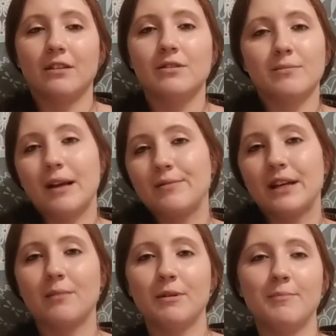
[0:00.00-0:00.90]
Sometimes
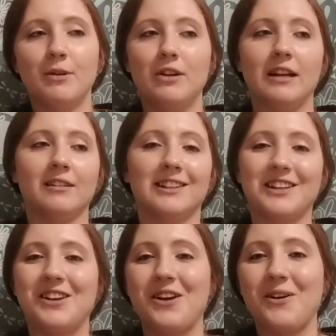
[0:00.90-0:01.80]
I can be moody.
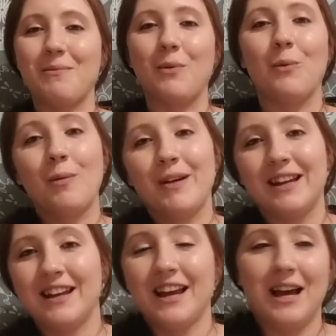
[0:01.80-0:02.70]
I'm a
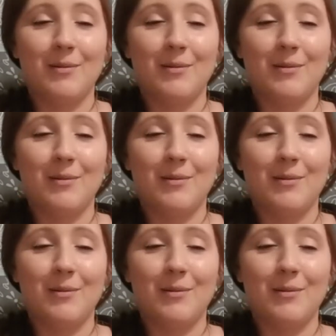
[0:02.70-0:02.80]
woman,